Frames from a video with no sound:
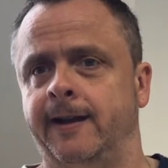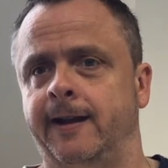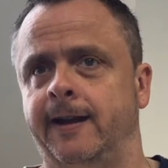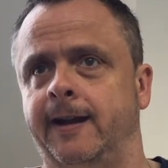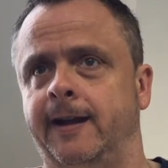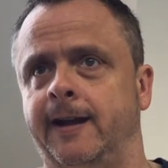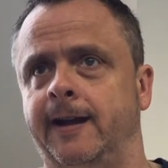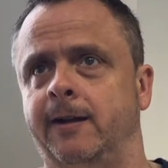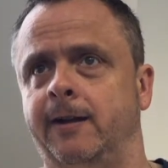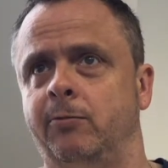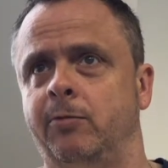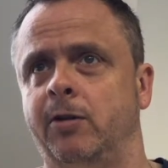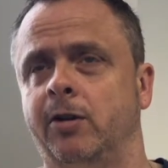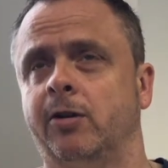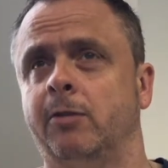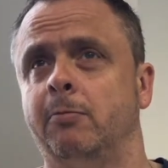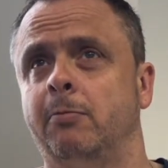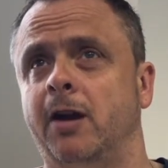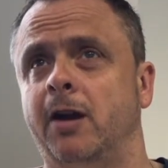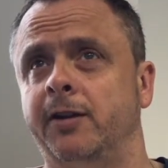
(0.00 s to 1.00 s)
We're
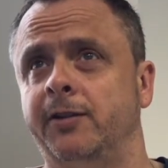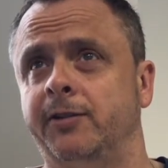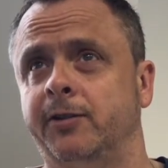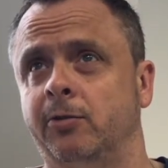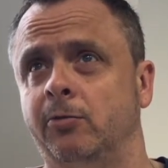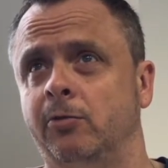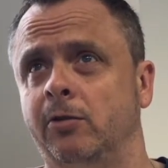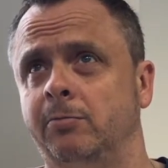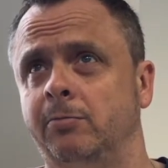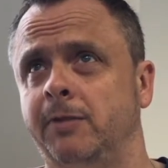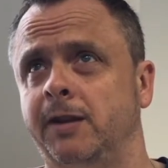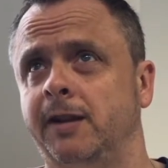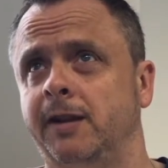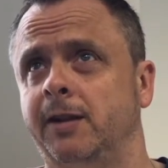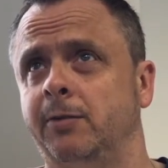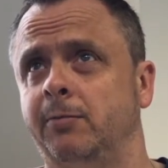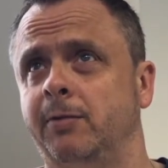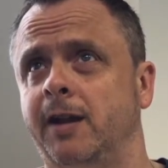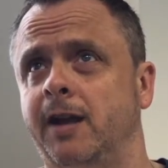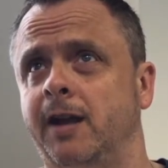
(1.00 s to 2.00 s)
a combined school,
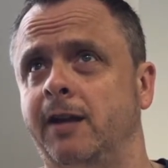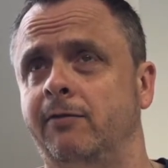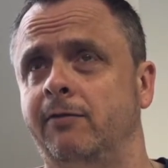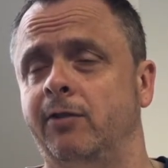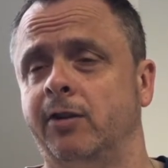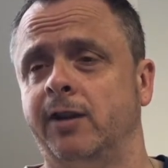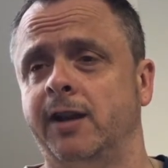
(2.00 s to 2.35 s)
meaning that we have